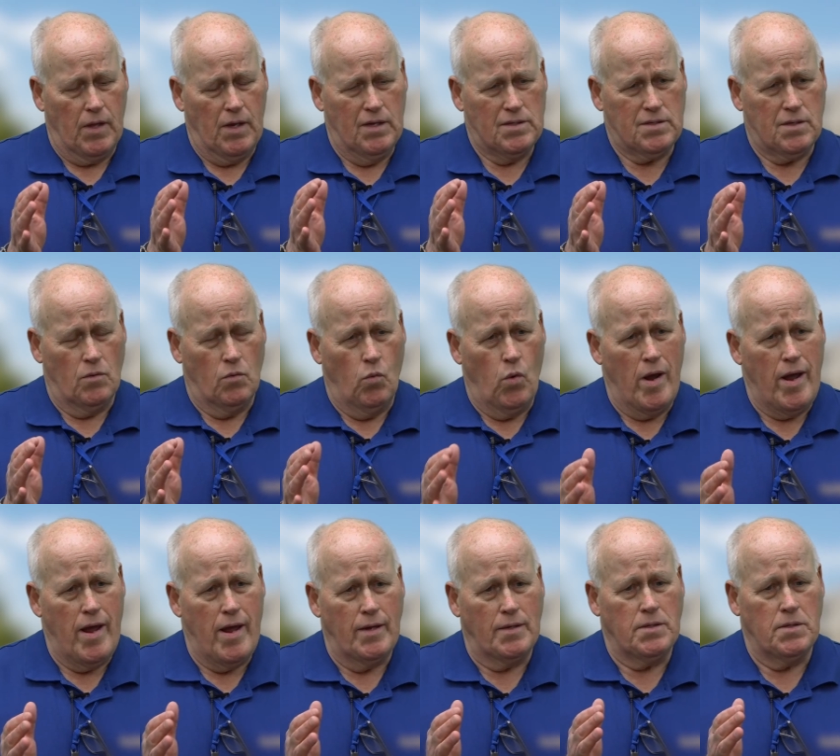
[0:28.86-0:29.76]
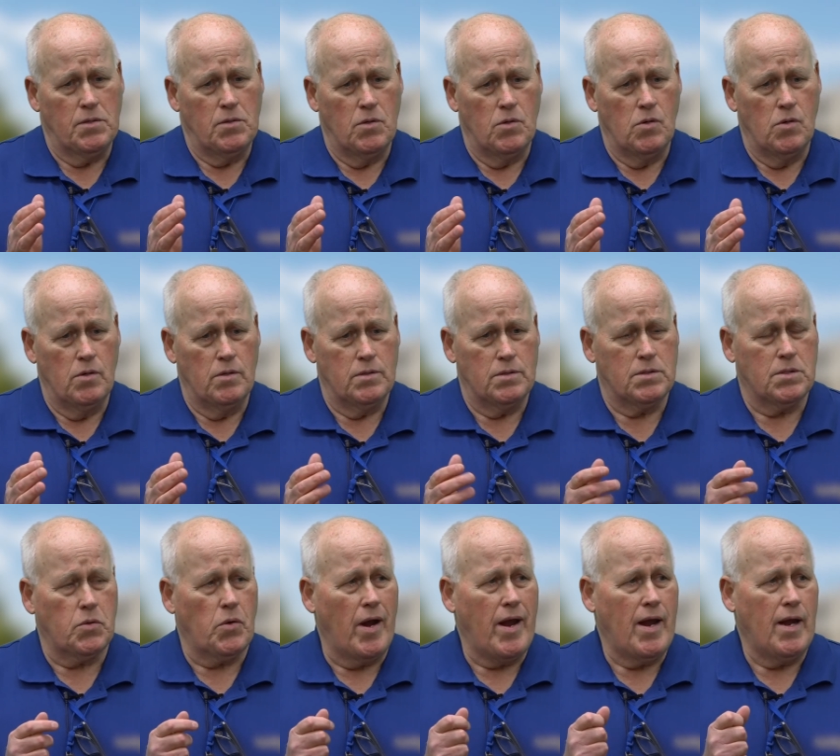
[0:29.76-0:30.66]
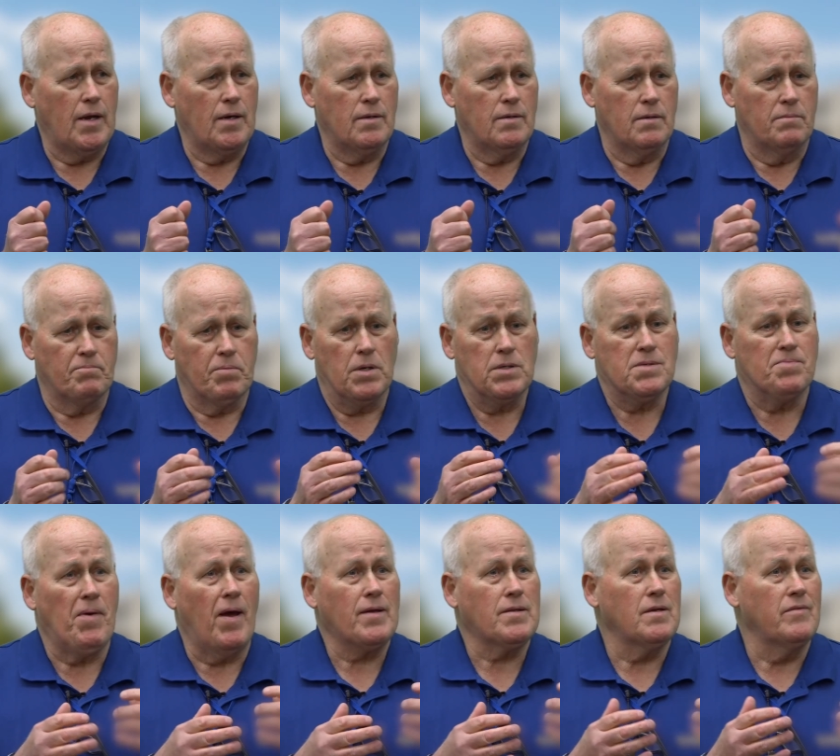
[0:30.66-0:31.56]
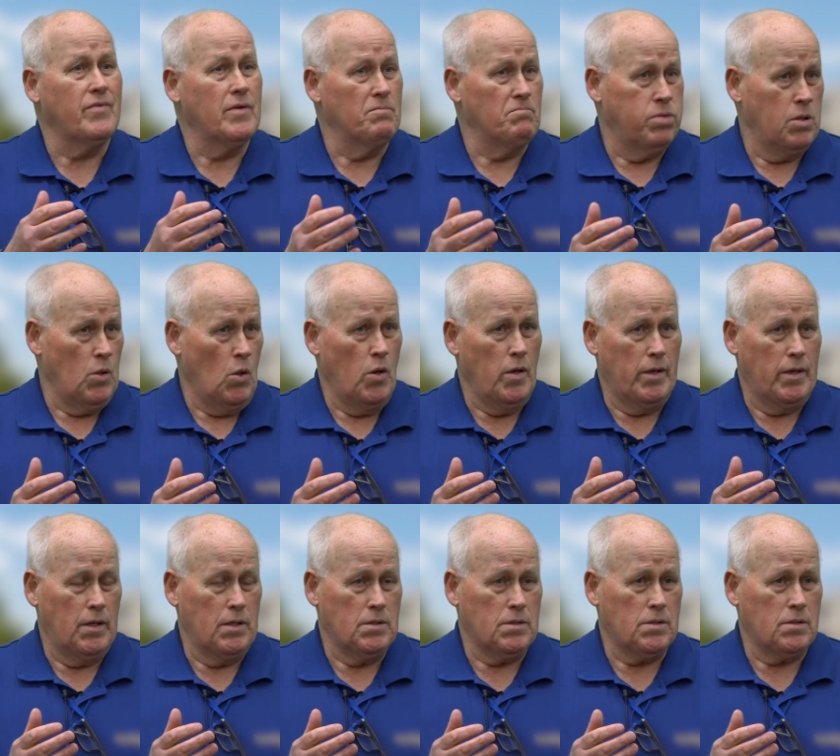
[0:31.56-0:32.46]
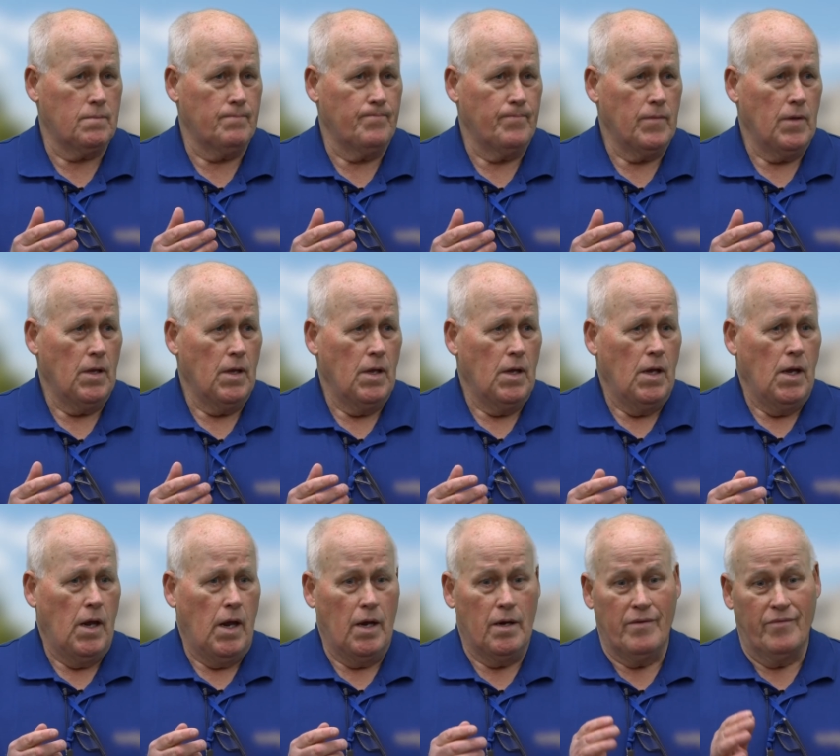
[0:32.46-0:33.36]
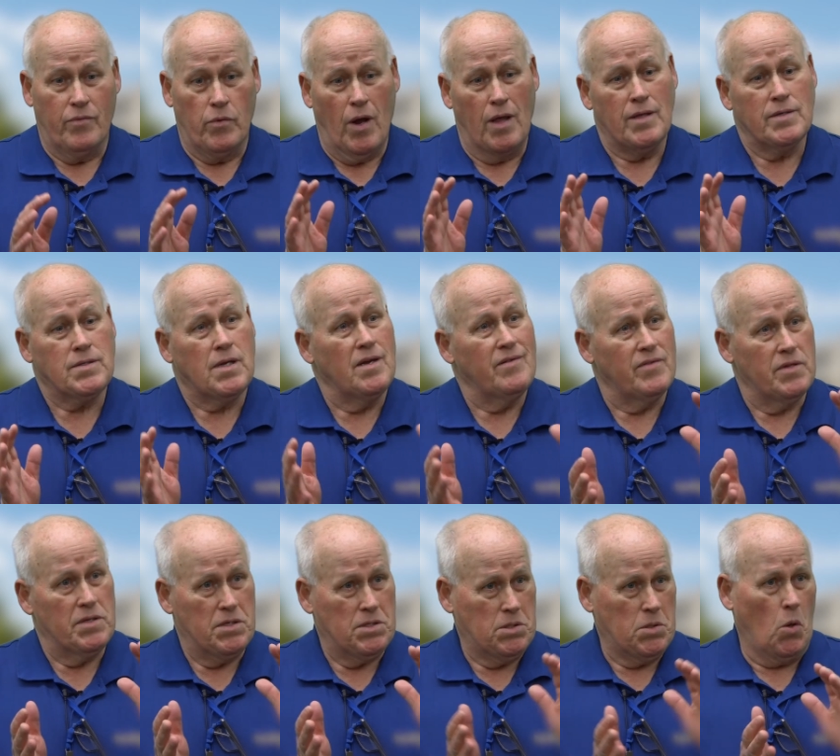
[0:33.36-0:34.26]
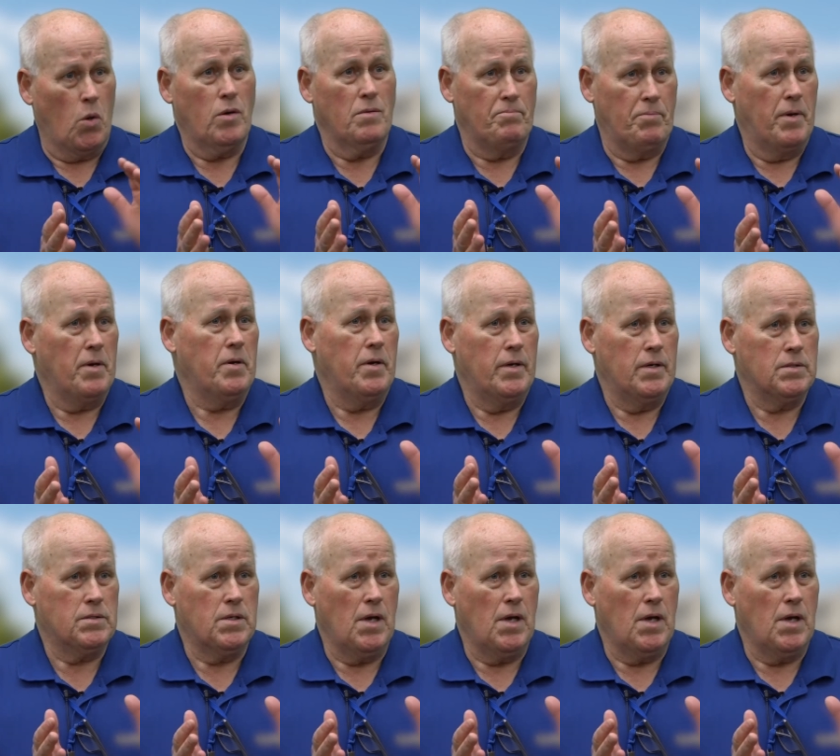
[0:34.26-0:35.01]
it's a way to train prospective employees in a relatively short period of